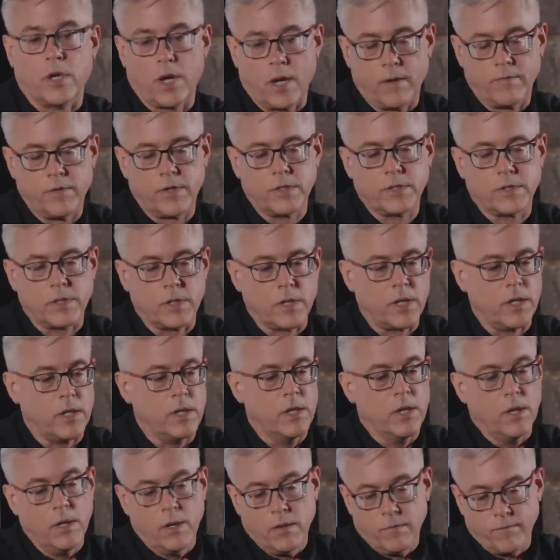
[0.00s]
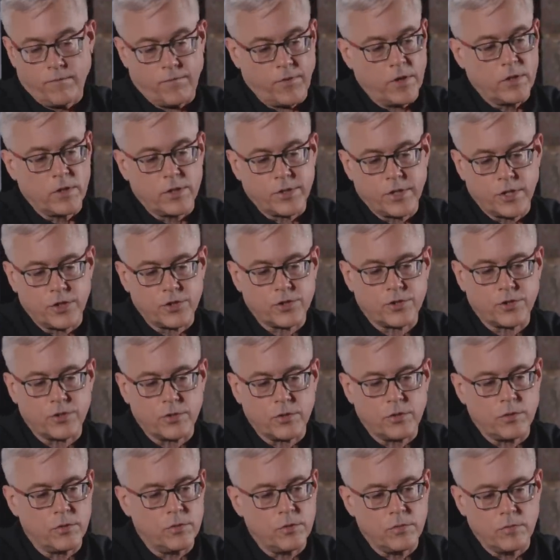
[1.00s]
Obviously, fetal
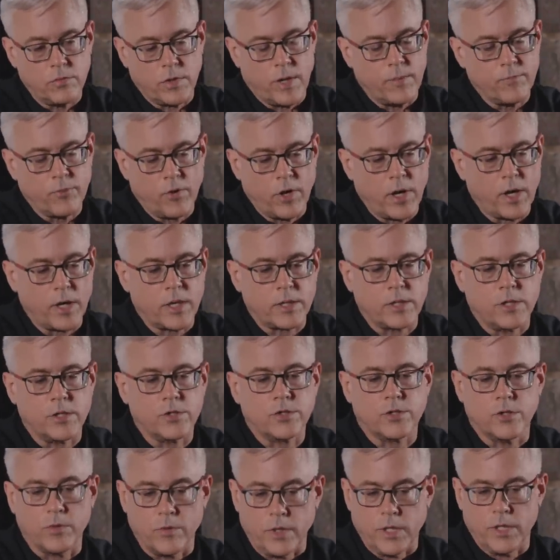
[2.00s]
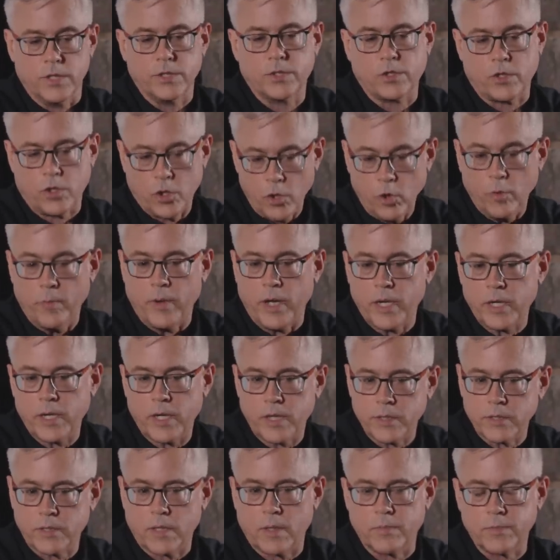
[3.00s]
tissue, embryonic tissue is human
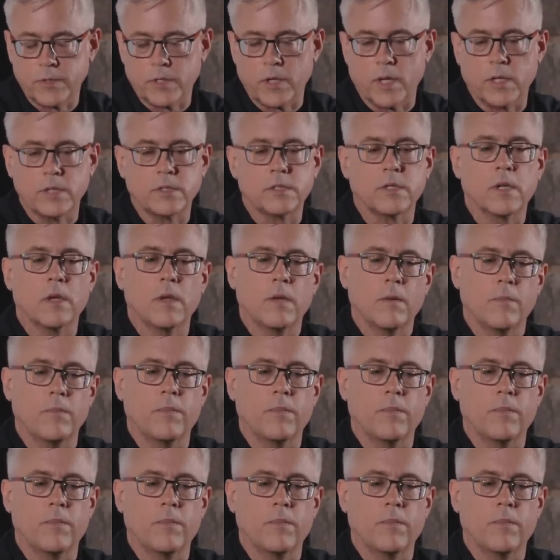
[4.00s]
in some sense,